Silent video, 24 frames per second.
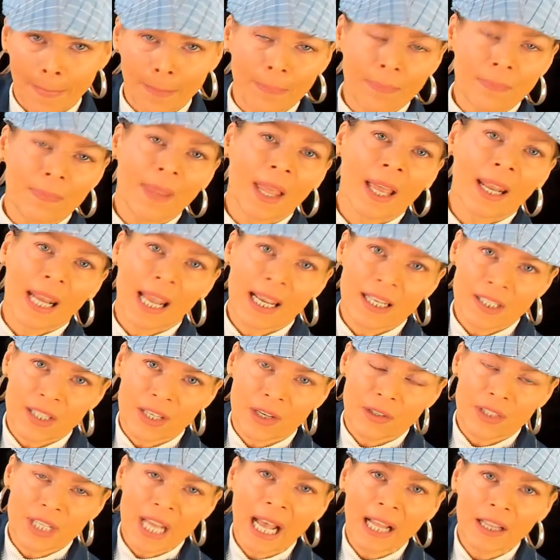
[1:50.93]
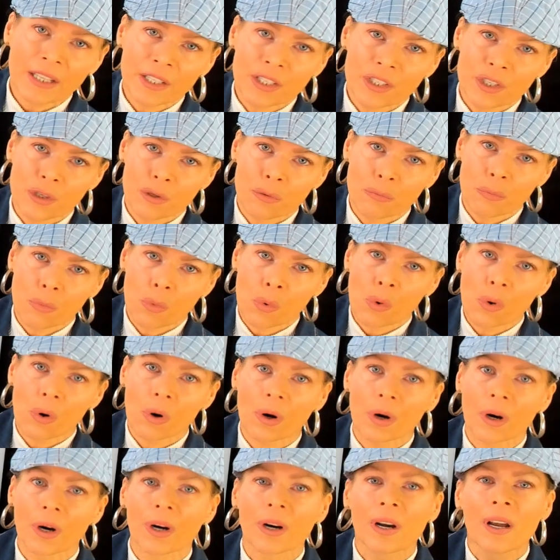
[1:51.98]
And as they're telling you
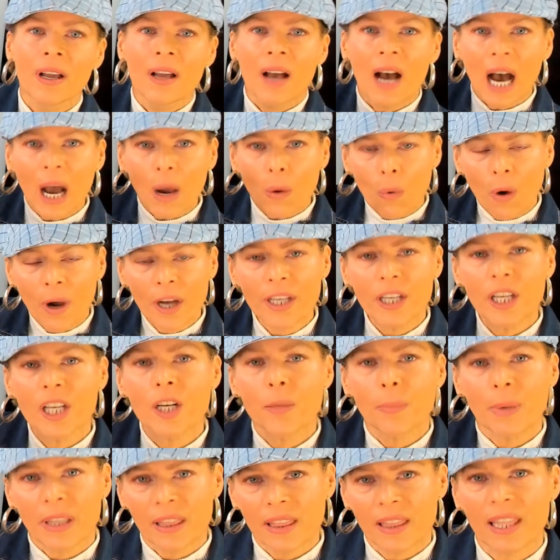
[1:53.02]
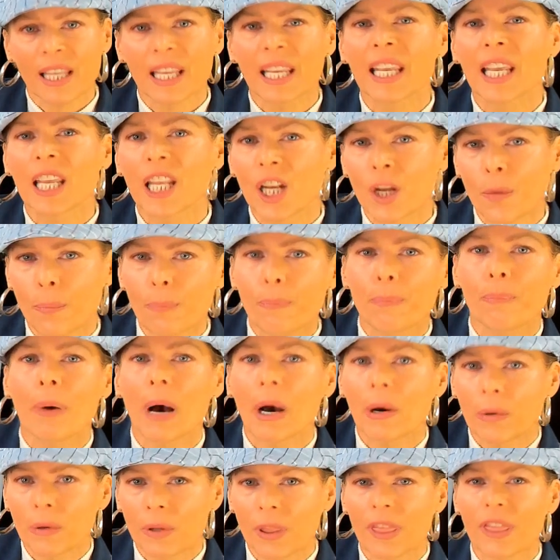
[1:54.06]
more, I want you to be thinking
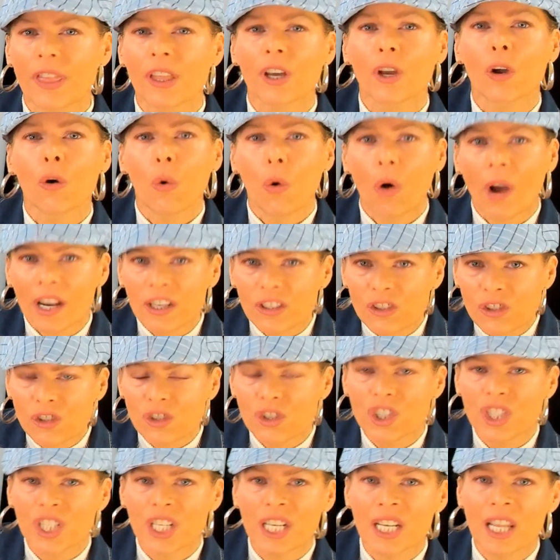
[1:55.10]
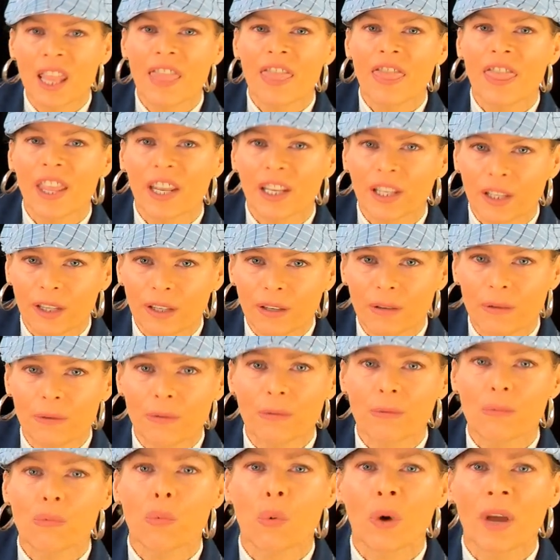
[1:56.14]
about the question that
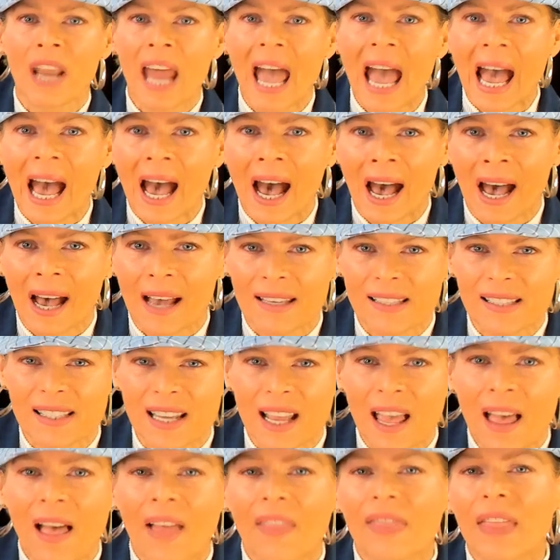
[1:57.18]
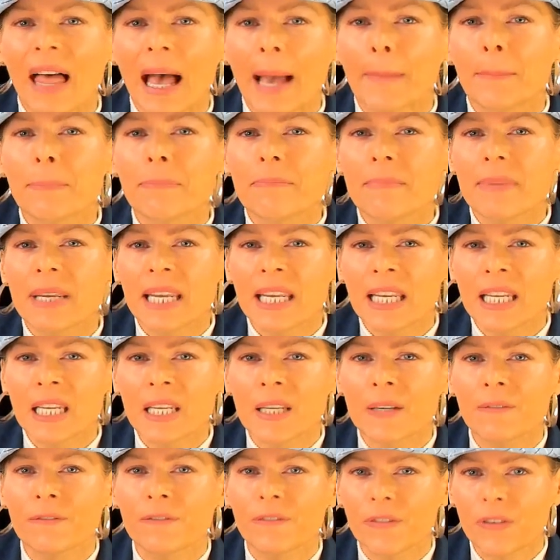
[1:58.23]
you would ask, that
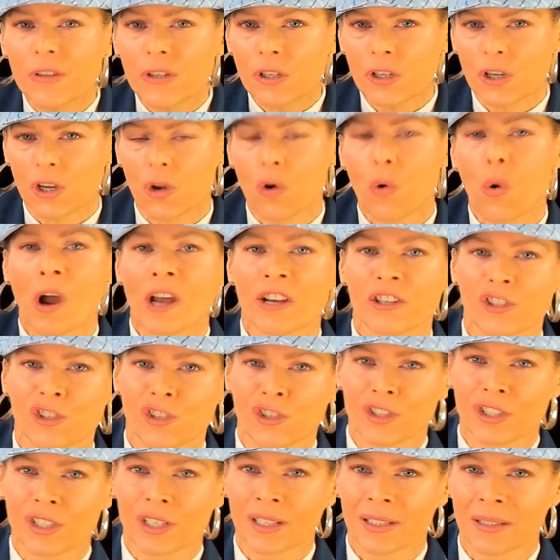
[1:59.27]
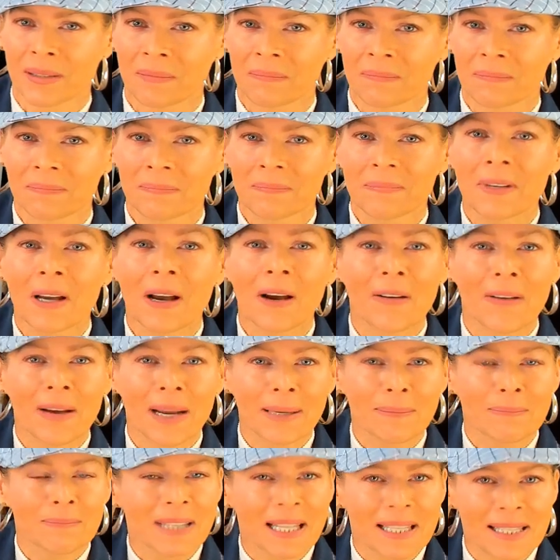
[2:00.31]
meaningful question. All
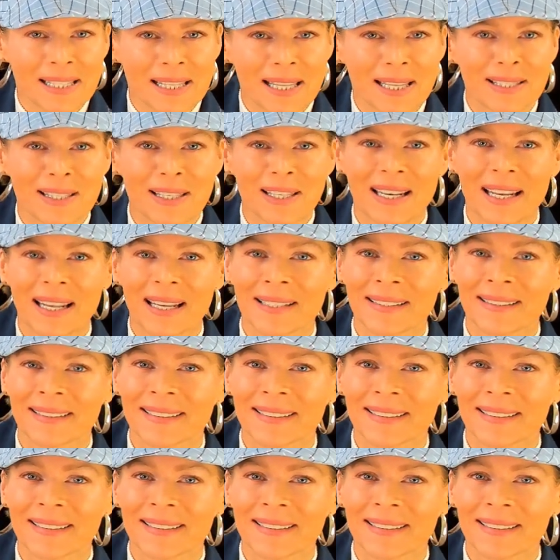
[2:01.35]
right, let's listen in.